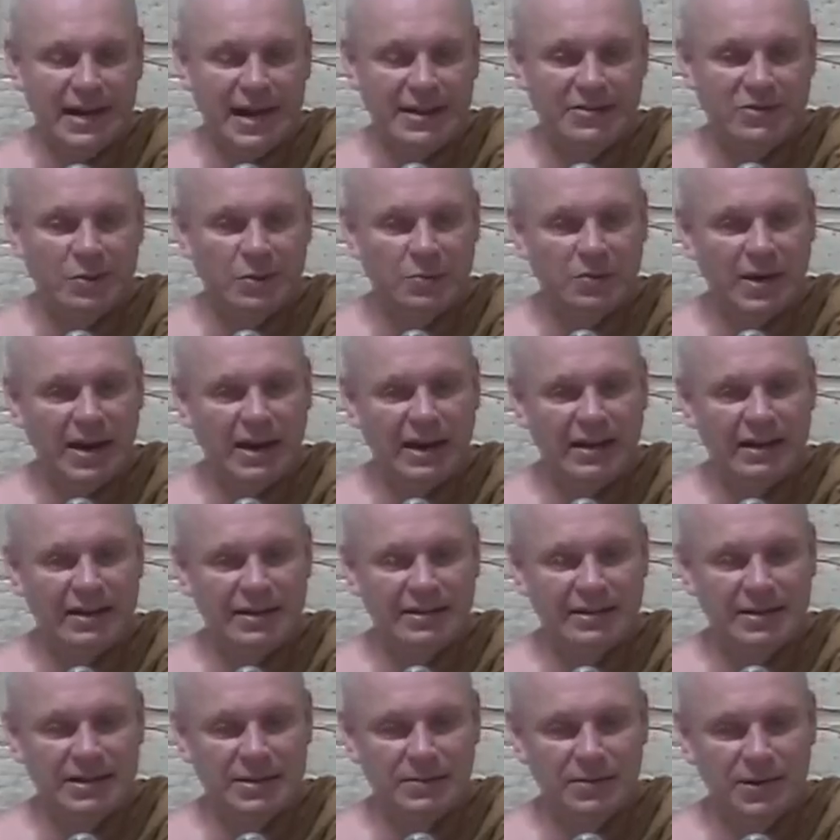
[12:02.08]
as you
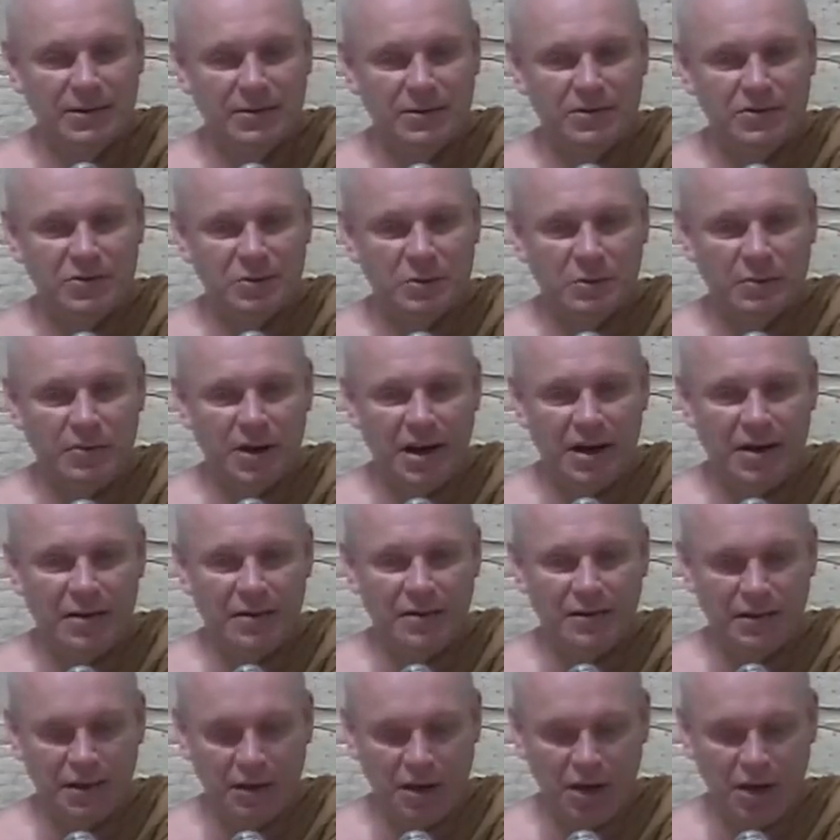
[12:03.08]
practice the spiritual path.